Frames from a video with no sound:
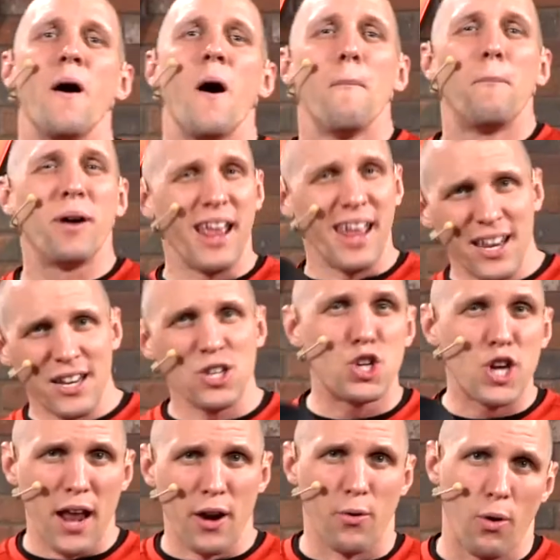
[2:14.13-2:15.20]
But in
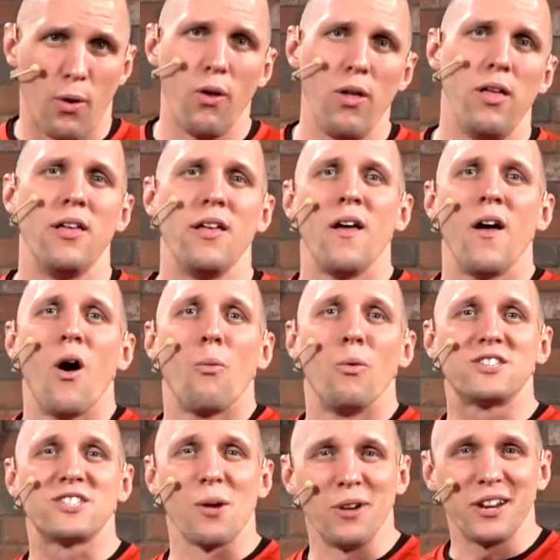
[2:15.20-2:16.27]
general, when
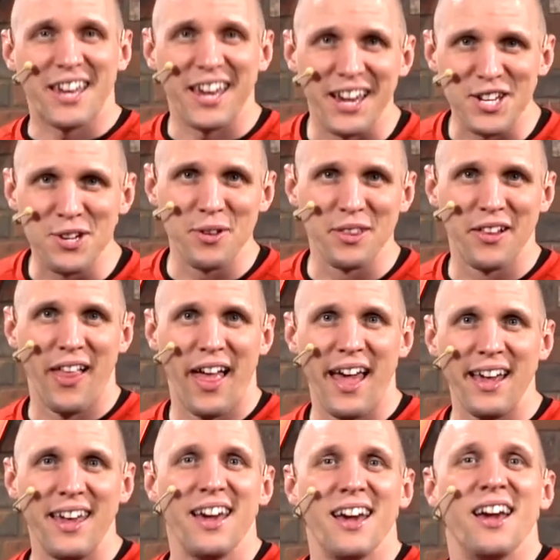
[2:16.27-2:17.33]
someone kicks you in the leg,
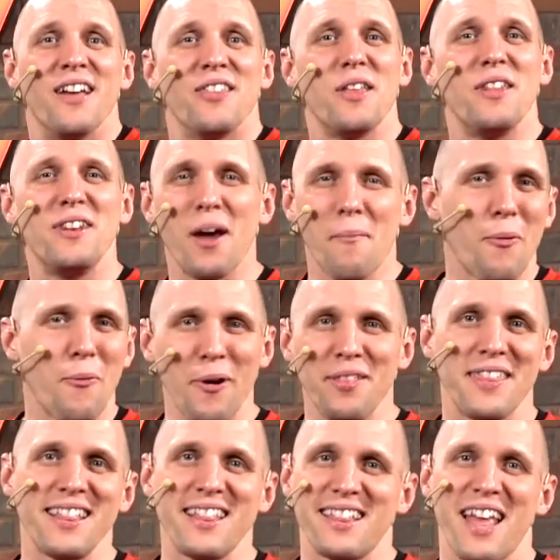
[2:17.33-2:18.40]
the number one
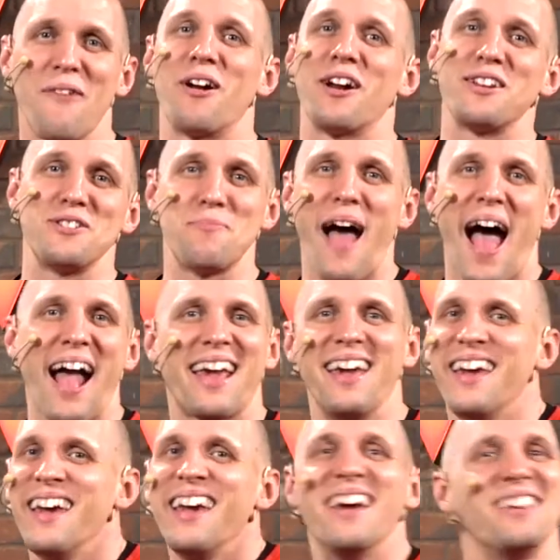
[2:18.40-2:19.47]
thing that they want to do back
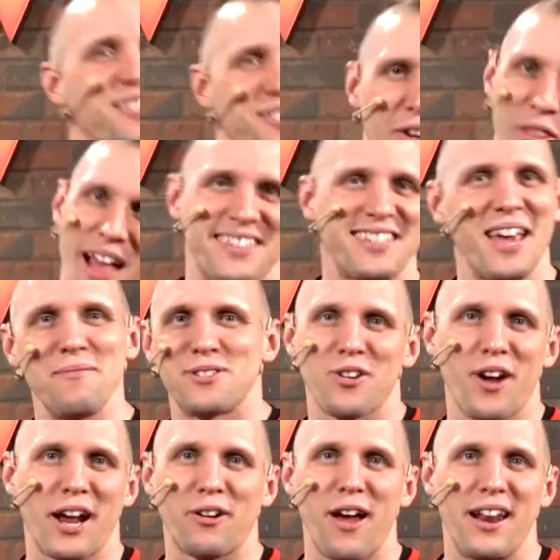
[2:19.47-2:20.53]
is throw that same
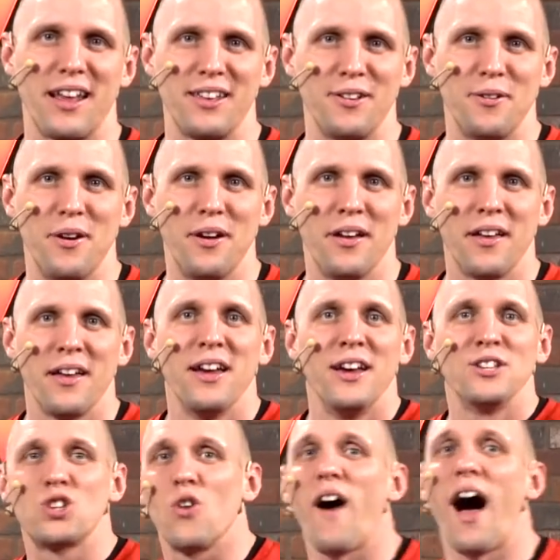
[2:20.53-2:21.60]
strike right at you.
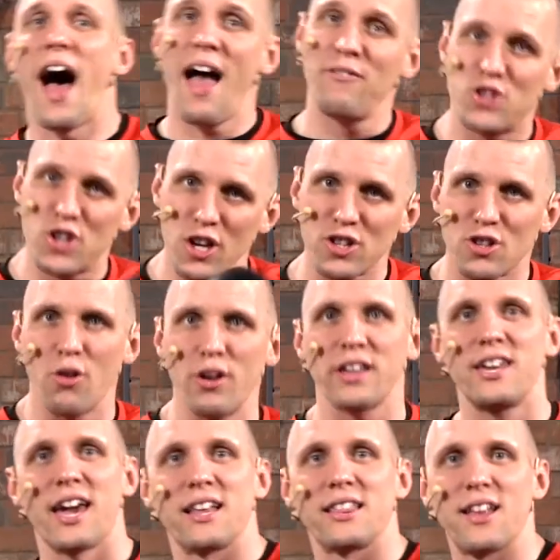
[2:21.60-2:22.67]
So if I've just thrown a
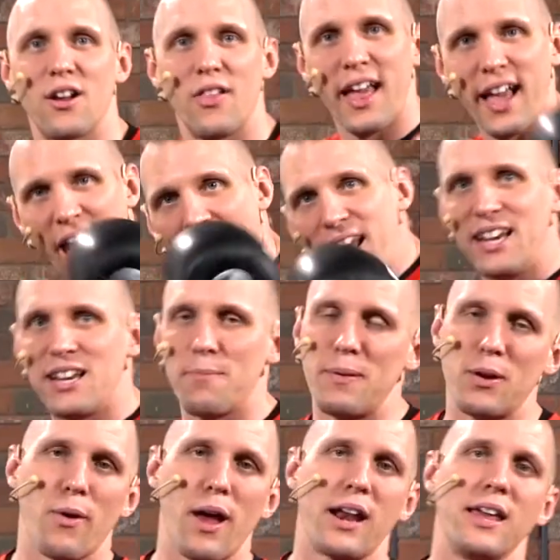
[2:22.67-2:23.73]
kick at their leg, I need to be
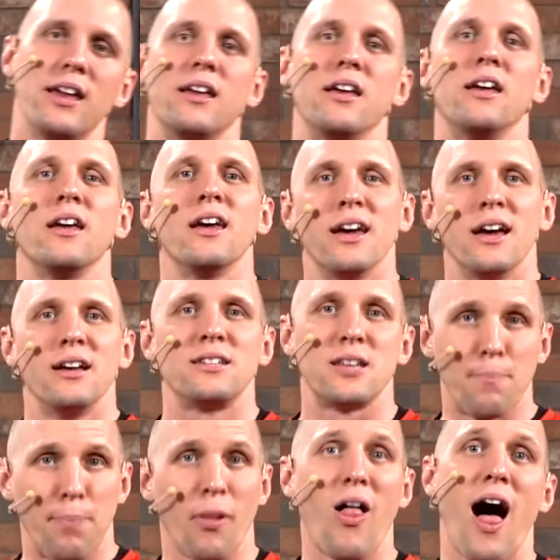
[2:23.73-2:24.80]
ready to
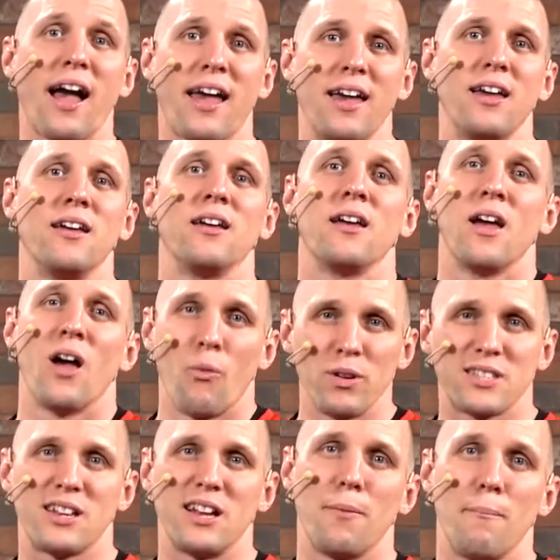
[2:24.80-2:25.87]
block what's
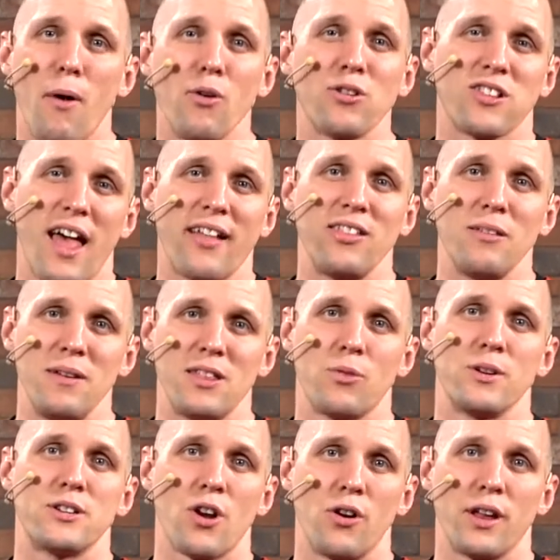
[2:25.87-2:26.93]
going to most likely be the
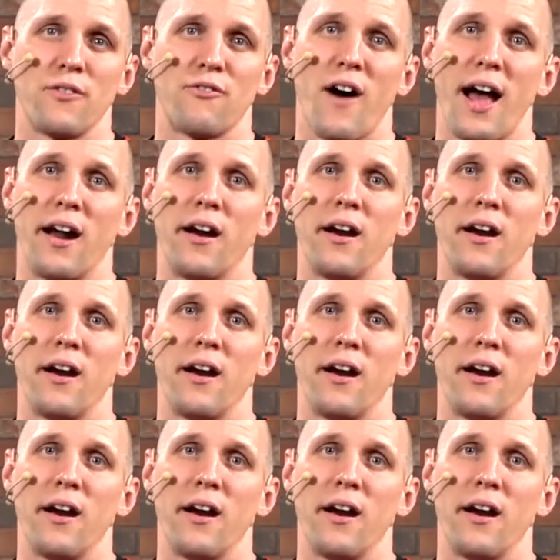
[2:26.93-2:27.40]
returning fire.